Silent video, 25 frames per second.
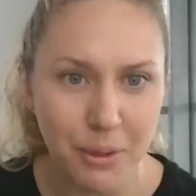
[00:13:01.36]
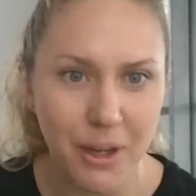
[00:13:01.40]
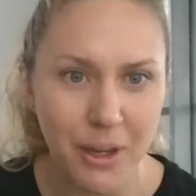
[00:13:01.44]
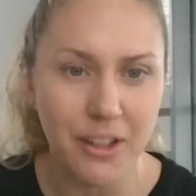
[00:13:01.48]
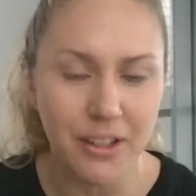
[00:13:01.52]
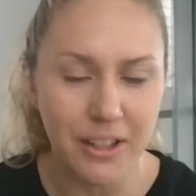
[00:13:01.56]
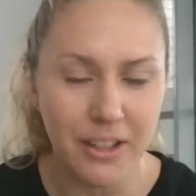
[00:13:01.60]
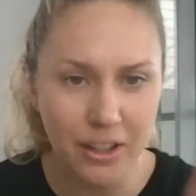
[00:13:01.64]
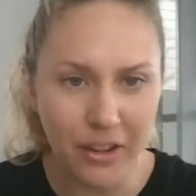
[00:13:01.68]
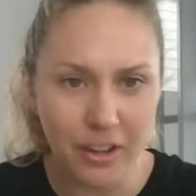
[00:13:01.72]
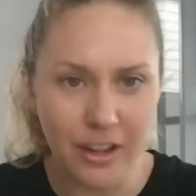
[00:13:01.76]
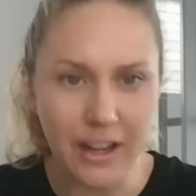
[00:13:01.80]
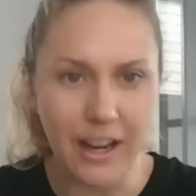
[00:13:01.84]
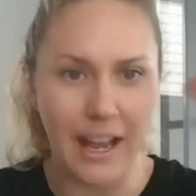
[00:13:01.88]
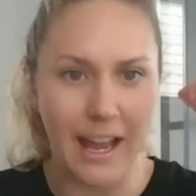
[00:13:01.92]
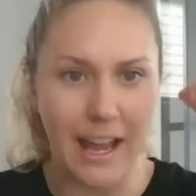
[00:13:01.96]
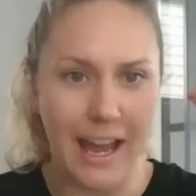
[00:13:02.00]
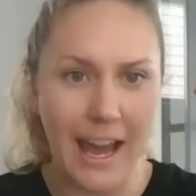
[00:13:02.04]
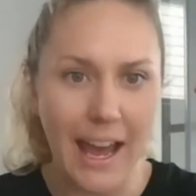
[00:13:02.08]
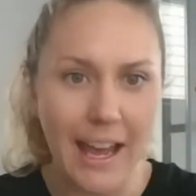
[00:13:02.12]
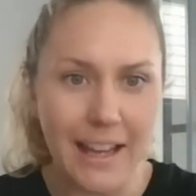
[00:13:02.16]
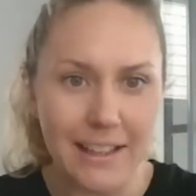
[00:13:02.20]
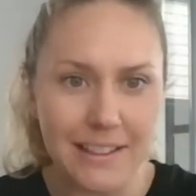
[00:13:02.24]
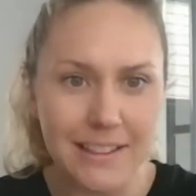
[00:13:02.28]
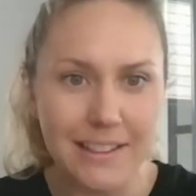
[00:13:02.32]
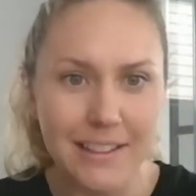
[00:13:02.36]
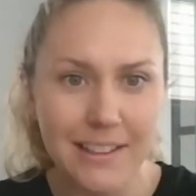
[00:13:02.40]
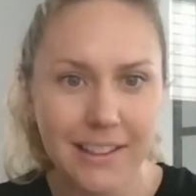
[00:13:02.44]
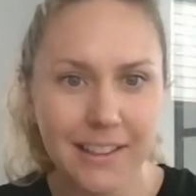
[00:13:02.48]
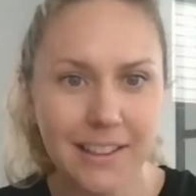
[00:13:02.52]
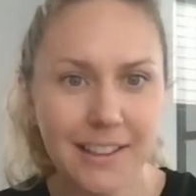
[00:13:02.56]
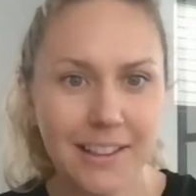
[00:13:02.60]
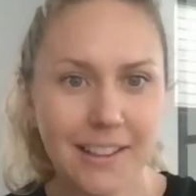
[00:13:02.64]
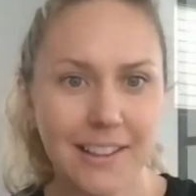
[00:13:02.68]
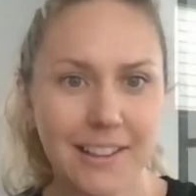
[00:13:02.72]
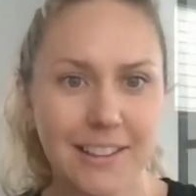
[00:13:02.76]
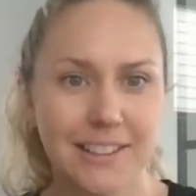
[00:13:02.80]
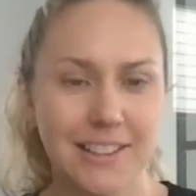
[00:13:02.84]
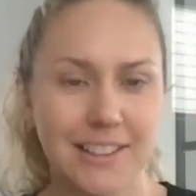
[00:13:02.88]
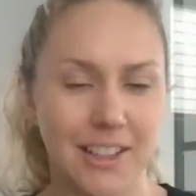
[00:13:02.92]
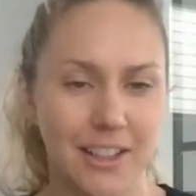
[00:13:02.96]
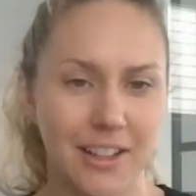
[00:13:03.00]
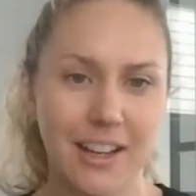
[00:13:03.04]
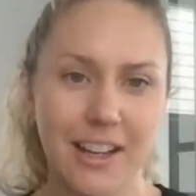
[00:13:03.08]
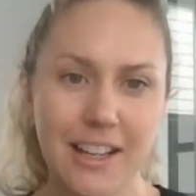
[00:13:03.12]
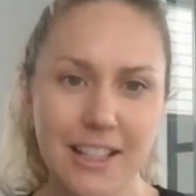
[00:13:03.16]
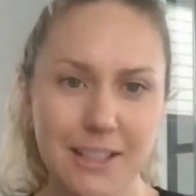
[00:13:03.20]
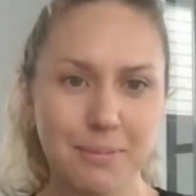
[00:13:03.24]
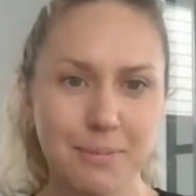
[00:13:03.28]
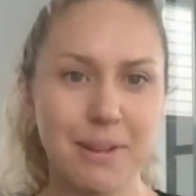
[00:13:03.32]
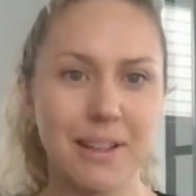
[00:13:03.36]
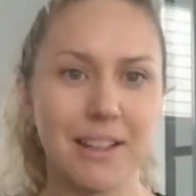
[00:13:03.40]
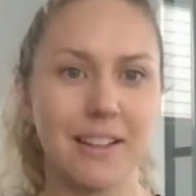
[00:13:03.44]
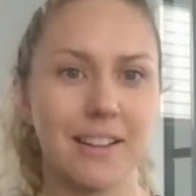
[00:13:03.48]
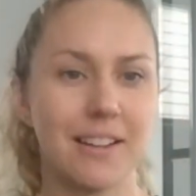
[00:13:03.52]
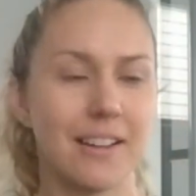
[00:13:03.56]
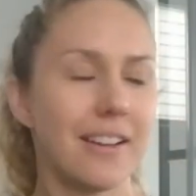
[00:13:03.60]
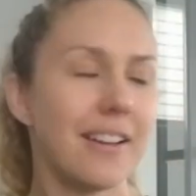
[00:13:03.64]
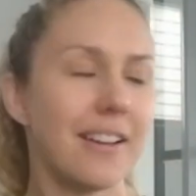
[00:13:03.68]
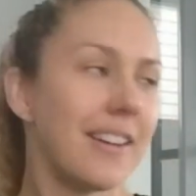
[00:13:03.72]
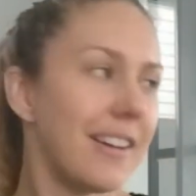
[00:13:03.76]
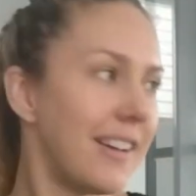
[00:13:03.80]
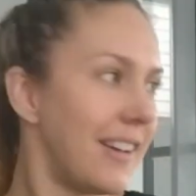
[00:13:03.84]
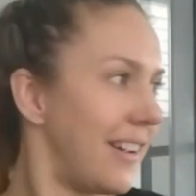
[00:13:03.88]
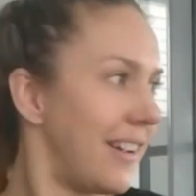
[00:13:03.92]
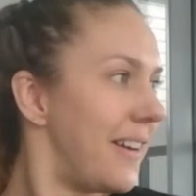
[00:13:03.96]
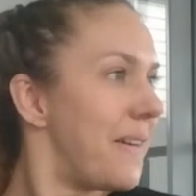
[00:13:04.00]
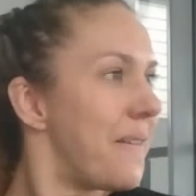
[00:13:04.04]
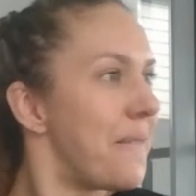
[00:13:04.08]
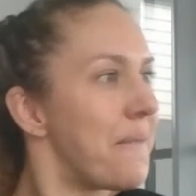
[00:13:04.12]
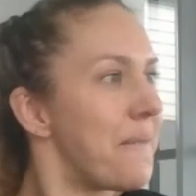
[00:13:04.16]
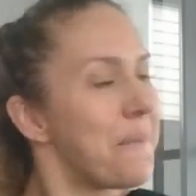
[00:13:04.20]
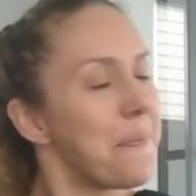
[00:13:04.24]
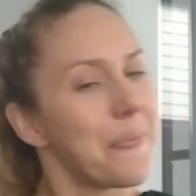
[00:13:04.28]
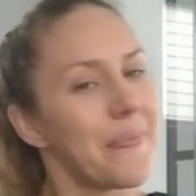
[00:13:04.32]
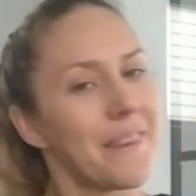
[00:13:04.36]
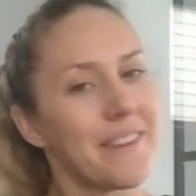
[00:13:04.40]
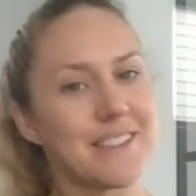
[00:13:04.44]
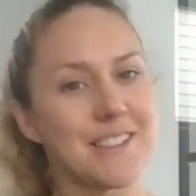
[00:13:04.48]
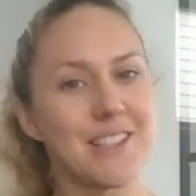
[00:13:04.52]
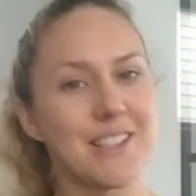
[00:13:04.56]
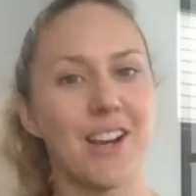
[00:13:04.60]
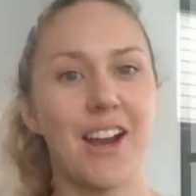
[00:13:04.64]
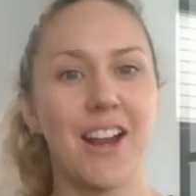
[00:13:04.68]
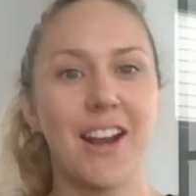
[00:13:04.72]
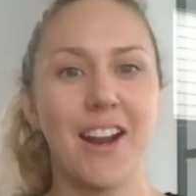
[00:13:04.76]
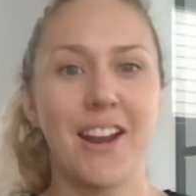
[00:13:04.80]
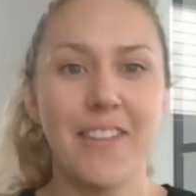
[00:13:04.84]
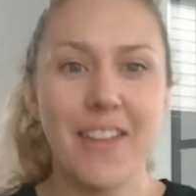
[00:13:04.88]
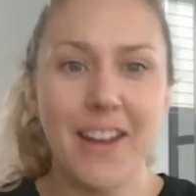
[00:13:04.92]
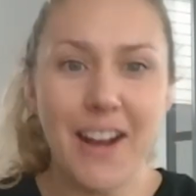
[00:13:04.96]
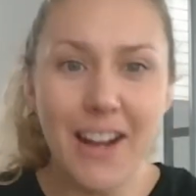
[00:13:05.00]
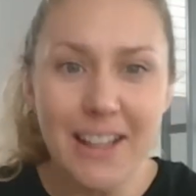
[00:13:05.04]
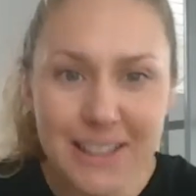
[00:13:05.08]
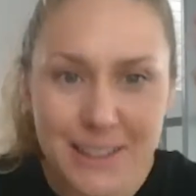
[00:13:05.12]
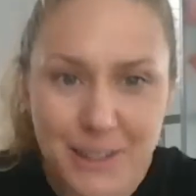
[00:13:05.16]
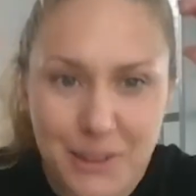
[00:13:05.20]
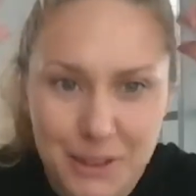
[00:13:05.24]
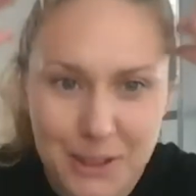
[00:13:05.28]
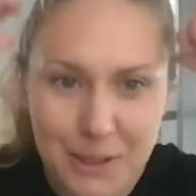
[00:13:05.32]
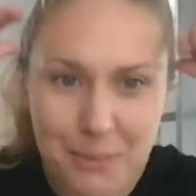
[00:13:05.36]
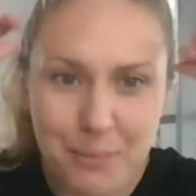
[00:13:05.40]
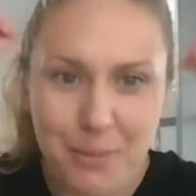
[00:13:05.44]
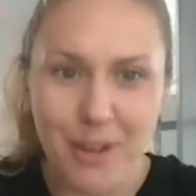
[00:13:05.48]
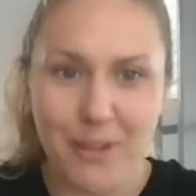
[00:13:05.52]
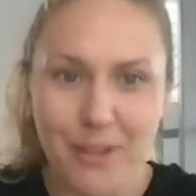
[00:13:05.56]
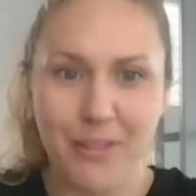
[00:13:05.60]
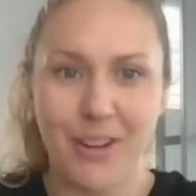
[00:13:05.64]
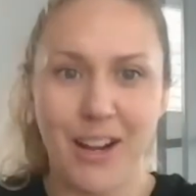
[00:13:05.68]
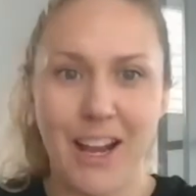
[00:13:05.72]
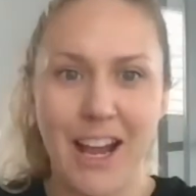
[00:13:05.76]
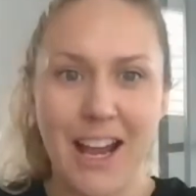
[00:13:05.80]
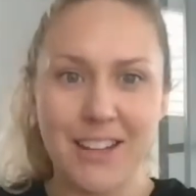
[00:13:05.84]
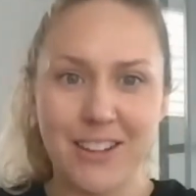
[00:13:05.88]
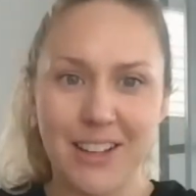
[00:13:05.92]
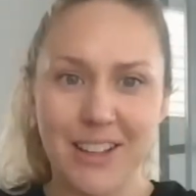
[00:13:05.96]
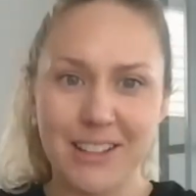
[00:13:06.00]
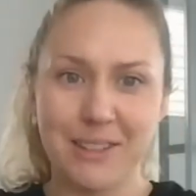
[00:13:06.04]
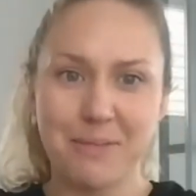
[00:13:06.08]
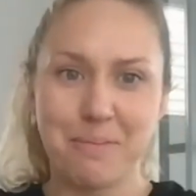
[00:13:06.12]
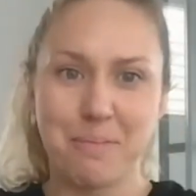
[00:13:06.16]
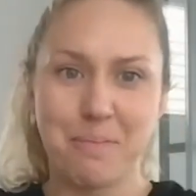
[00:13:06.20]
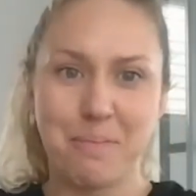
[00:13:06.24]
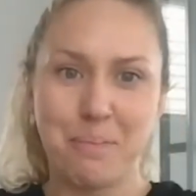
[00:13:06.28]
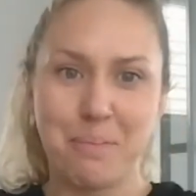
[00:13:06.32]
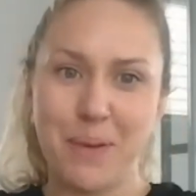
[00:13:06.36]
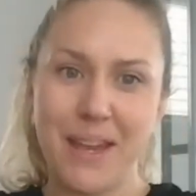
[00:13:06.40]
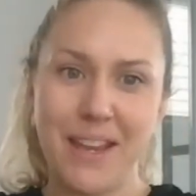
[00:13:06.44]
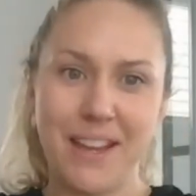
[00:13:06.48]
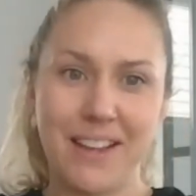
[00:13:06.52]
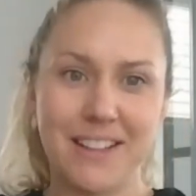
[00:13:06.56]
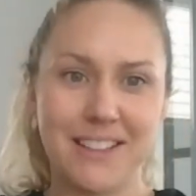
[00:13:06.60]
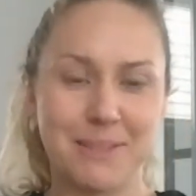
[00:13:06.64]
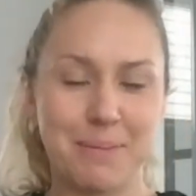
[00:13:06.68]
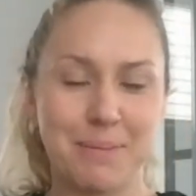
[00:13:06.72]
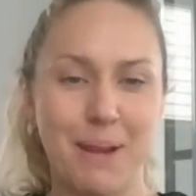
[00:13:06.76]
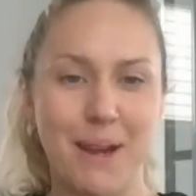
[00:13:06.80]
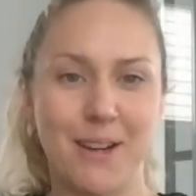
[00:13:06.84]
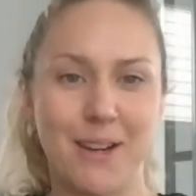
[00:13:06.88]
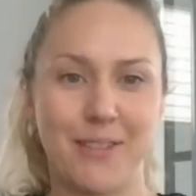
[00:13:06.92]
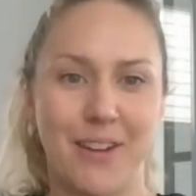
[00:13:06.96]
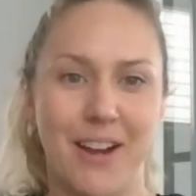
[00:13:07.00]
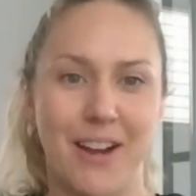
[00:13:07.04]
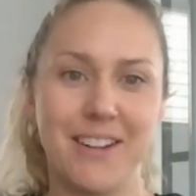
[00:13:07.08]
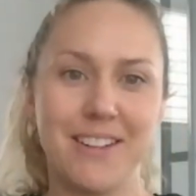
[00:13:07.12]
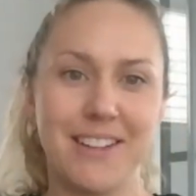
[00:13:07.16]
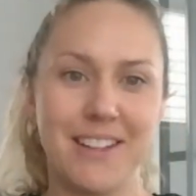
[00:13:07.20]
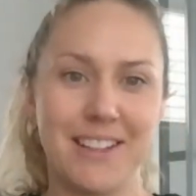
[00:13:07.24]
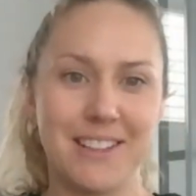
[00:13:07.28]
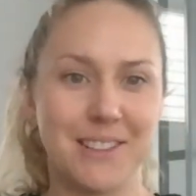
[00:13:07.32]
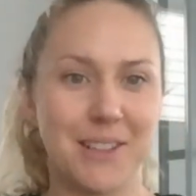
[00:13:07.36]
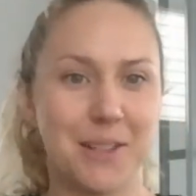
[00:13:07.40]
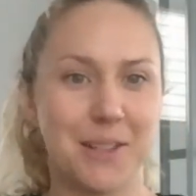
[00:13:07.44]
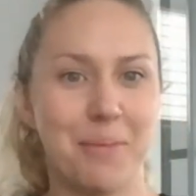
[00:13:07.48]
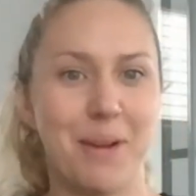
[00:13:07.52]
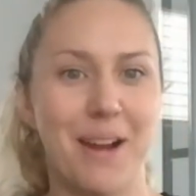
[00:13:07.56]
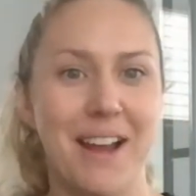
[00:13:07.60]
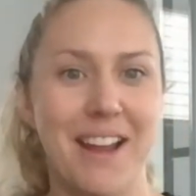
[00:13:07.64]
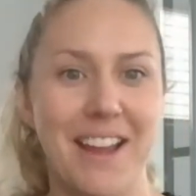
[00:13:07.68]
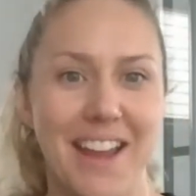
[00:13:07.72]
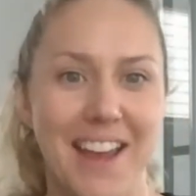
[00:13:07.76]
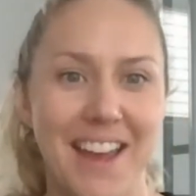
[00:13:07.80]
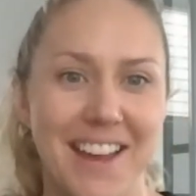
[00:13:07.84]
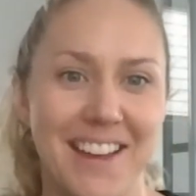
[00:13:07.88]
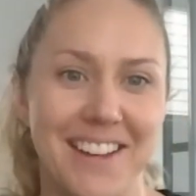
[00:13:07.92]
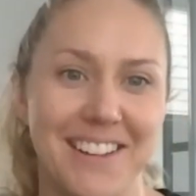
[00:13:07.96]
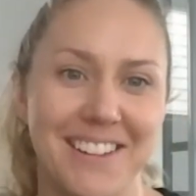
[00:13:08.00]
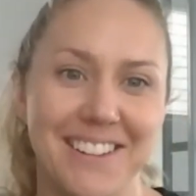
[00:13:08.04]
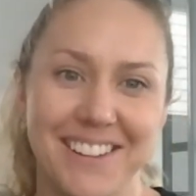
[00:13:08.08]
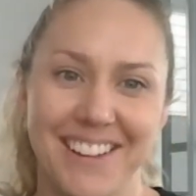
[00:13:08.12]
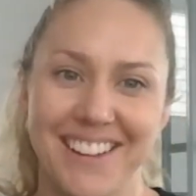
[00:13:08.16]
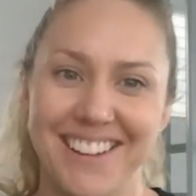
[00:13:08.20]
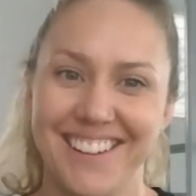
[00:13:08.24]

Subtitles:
only got a hat. So then I took them off and I had like the biggest pair of undies on my head.